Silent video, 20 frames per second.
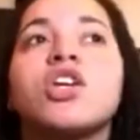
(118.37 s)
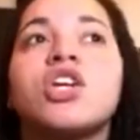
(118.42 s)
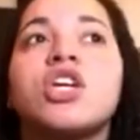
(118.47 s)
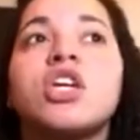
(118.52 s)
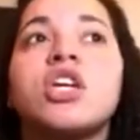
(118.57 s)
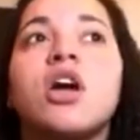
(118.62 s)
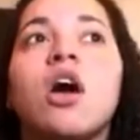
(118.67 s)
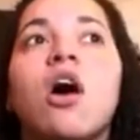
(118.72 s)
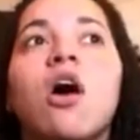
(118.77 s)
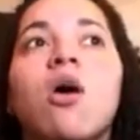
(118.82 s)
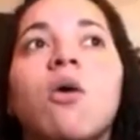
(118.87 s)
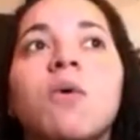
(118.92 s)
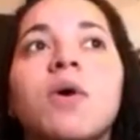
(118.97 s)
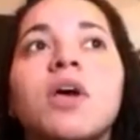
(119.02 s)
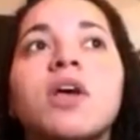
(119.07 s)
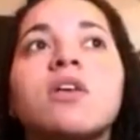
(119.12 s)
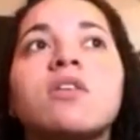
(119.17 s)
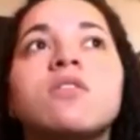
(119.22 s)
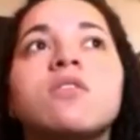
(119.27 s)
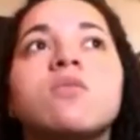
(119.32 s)
she
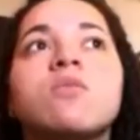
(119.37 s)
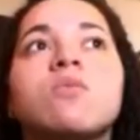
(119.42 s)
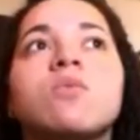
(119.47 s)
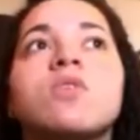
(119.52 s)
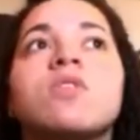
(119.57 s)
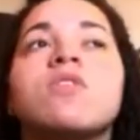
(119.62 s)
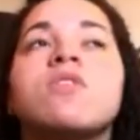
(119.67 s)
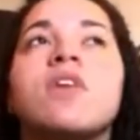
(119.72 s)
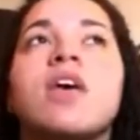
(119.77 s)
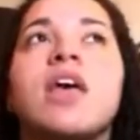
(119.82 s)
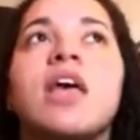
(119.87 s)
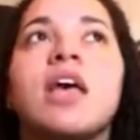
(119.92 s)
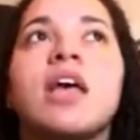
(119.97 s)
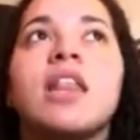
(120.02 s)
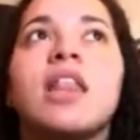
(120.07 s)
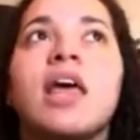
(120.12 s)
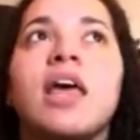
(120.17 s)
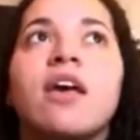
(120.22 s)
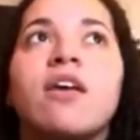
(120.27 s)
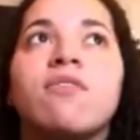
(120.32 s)
always was
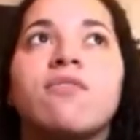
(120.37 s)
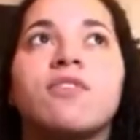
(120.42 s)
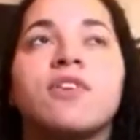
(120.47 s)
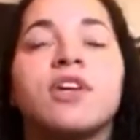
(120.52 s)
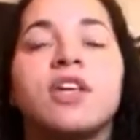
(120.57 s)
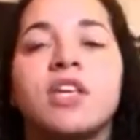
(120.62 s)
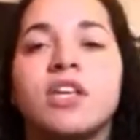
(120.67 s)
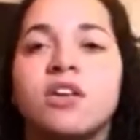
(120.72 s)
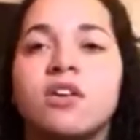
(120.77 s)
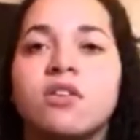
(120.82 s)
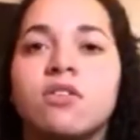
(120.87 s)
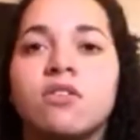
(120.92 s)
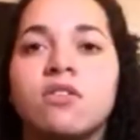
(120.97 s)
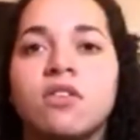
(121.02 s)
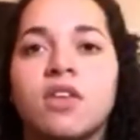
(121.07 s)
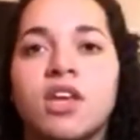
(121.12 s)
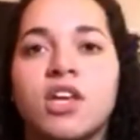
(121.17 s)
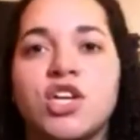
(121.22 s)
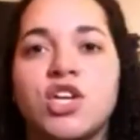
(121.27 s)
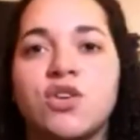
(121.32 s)
saying, like, for years,
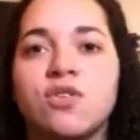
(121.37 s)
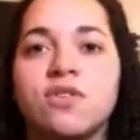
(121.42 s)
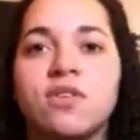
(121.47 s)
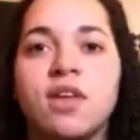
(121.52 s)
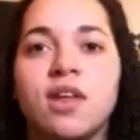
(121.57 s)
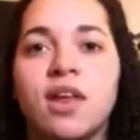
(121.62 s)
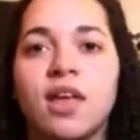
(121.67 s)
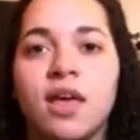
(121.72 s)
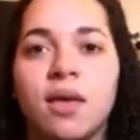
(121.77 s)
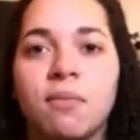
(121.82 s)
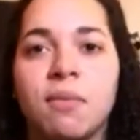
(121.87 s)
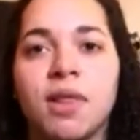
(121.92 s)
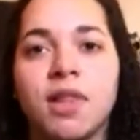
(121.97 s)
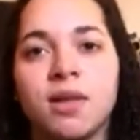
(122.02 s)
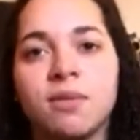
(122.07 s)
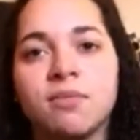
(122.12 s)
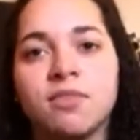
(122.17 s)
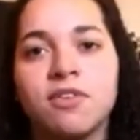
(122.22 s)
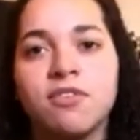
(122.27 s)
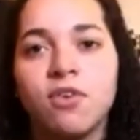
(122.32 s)
like, she was gonna get me
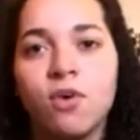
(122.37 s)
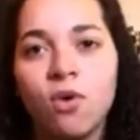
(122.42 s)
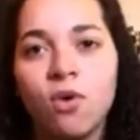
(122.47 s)
lumps of